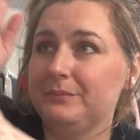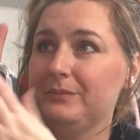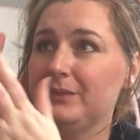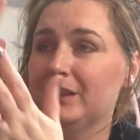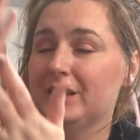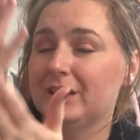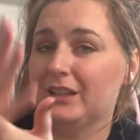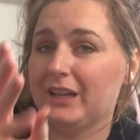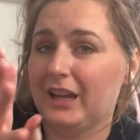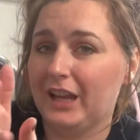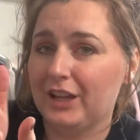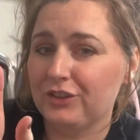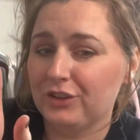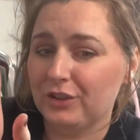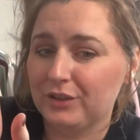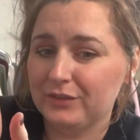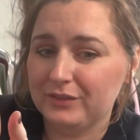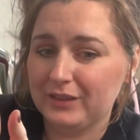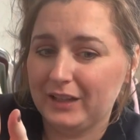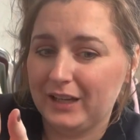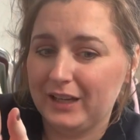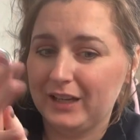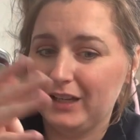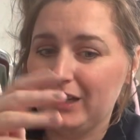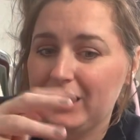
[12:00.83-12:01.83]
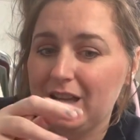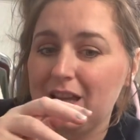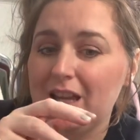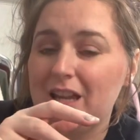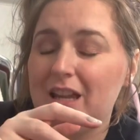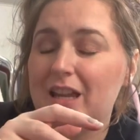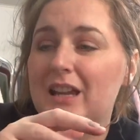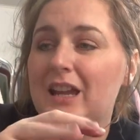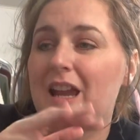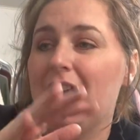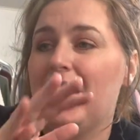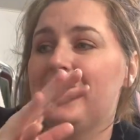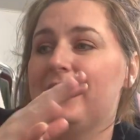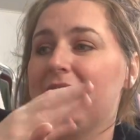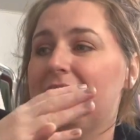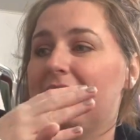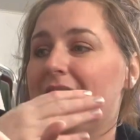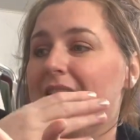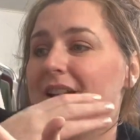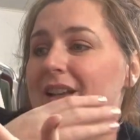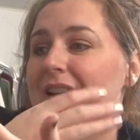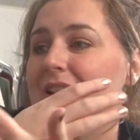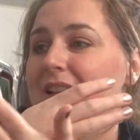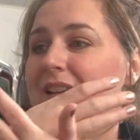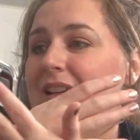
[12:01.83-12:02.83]
to catch our flight. And
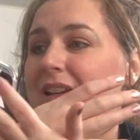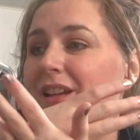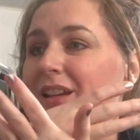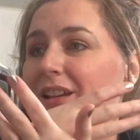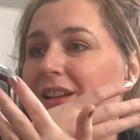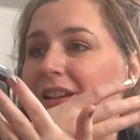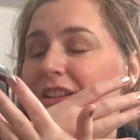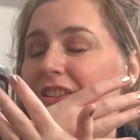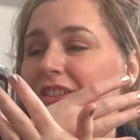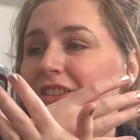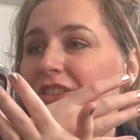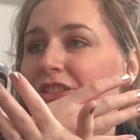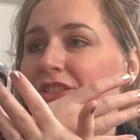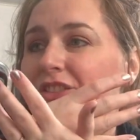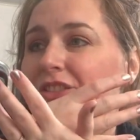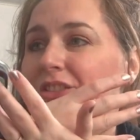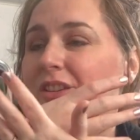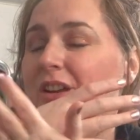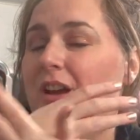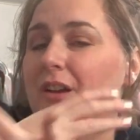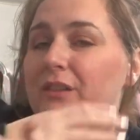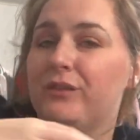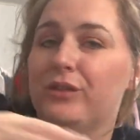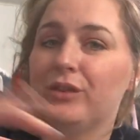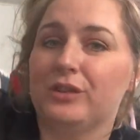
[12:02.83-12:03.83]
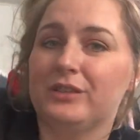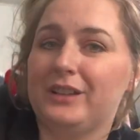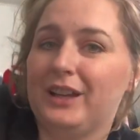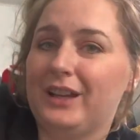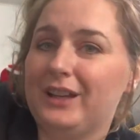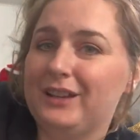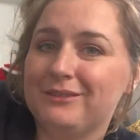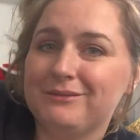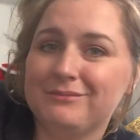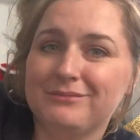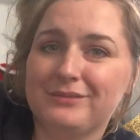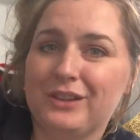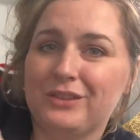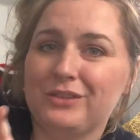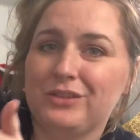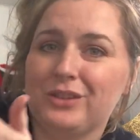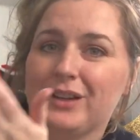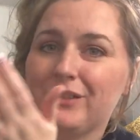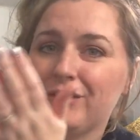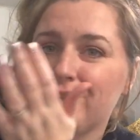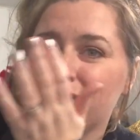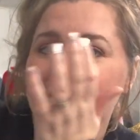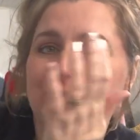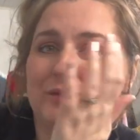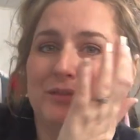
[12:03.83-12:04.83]
then it's a full day of
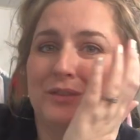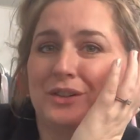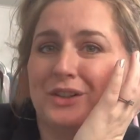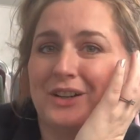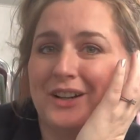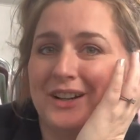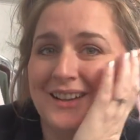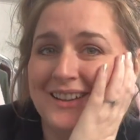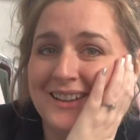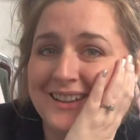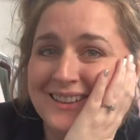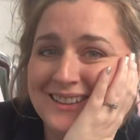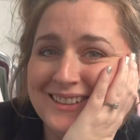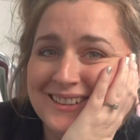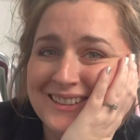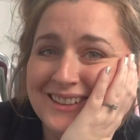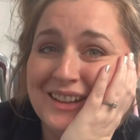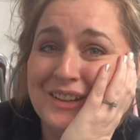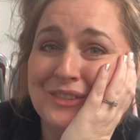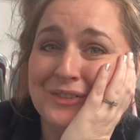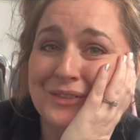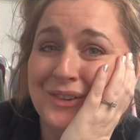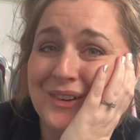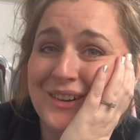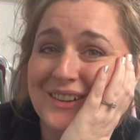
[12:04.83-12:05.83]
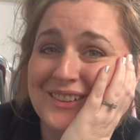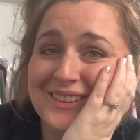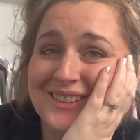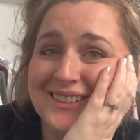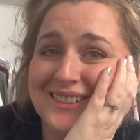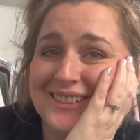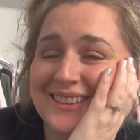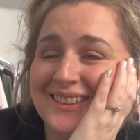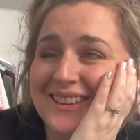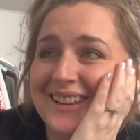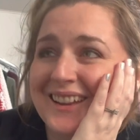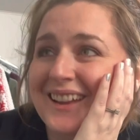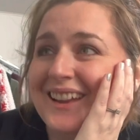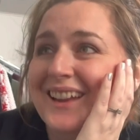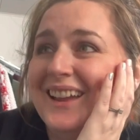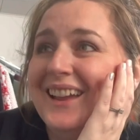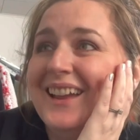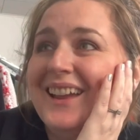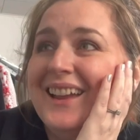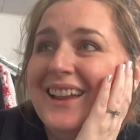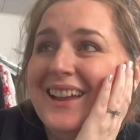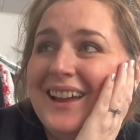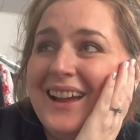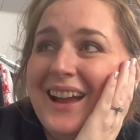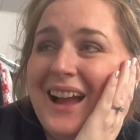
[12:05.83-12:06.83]
travel to Florida, unfortunately.
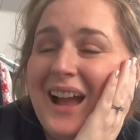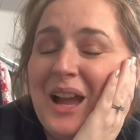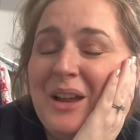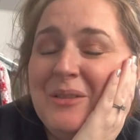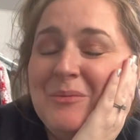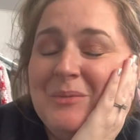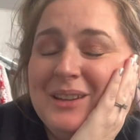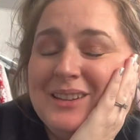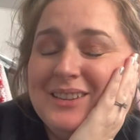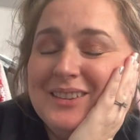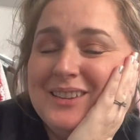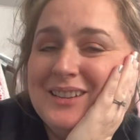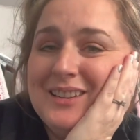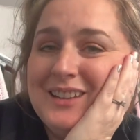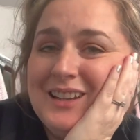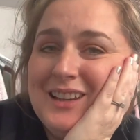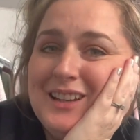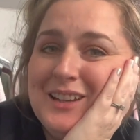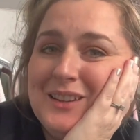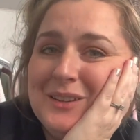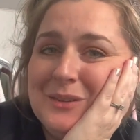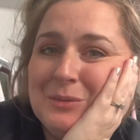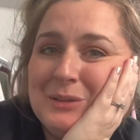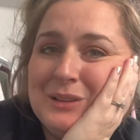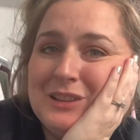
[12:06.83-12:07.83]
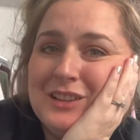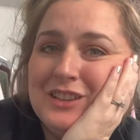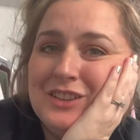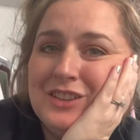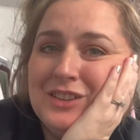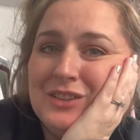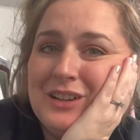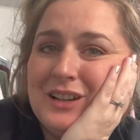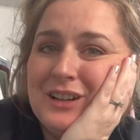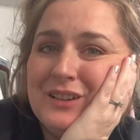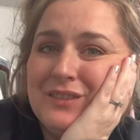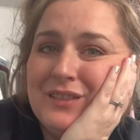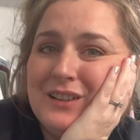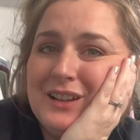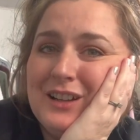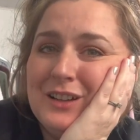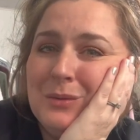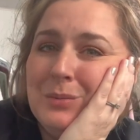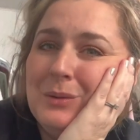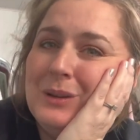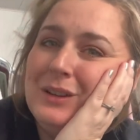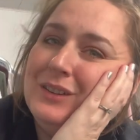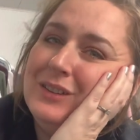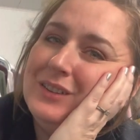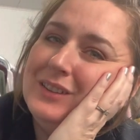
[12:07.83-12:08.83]
I miss the days with the direct flights.
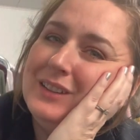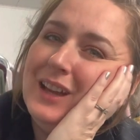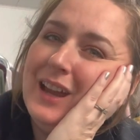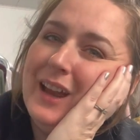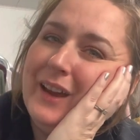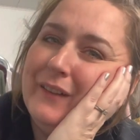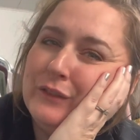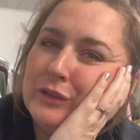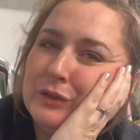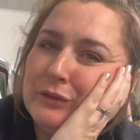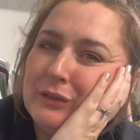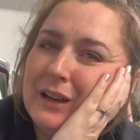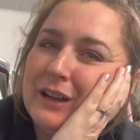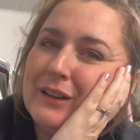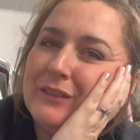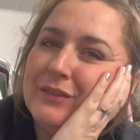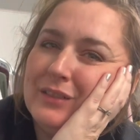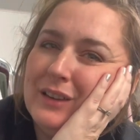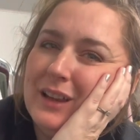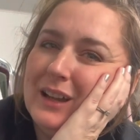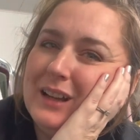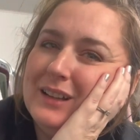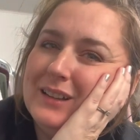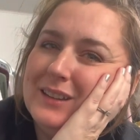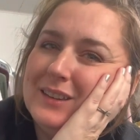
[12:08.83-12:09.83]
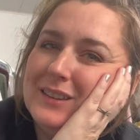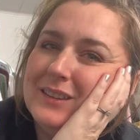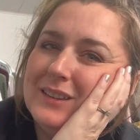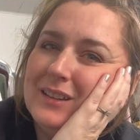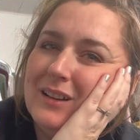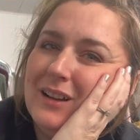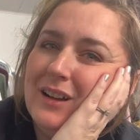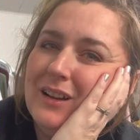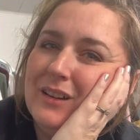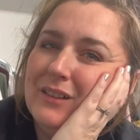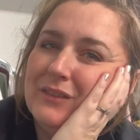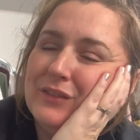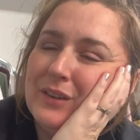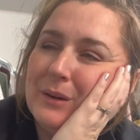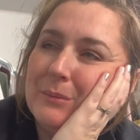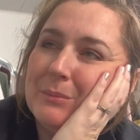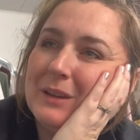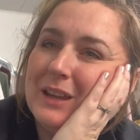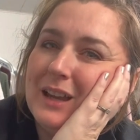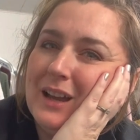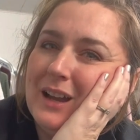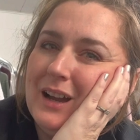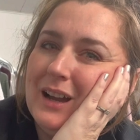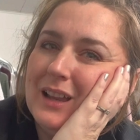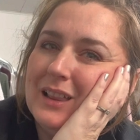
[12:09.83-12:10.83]
We used to have direct flights from
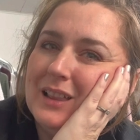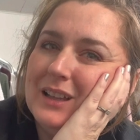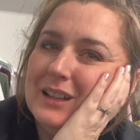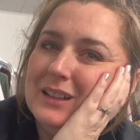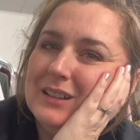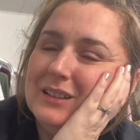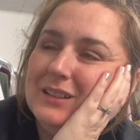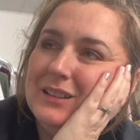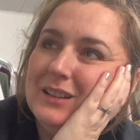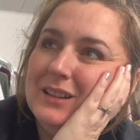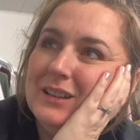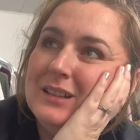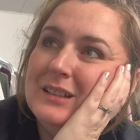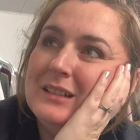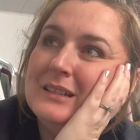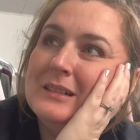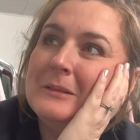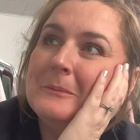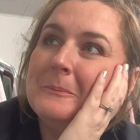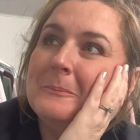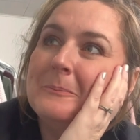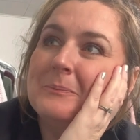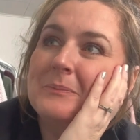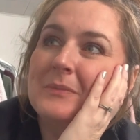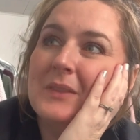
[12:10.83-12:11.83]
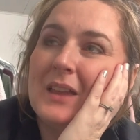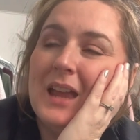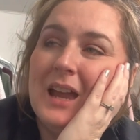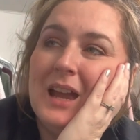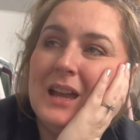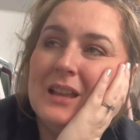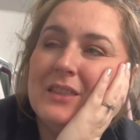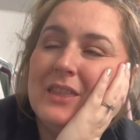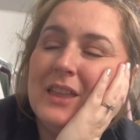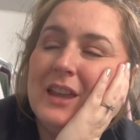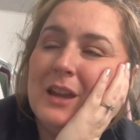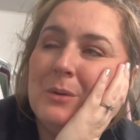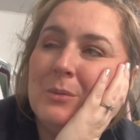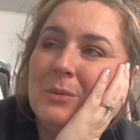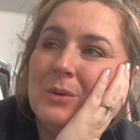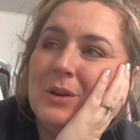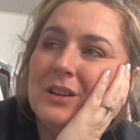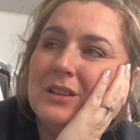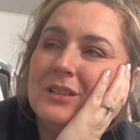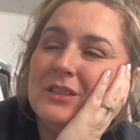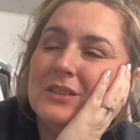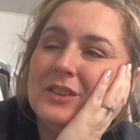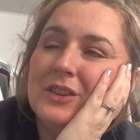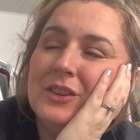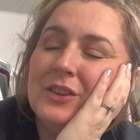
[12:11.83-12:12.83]
the island, and they
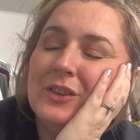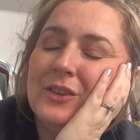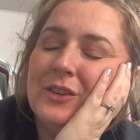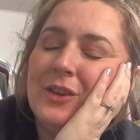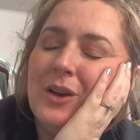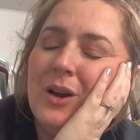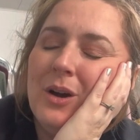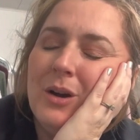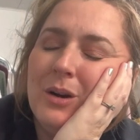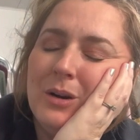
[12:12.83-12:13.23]
were so,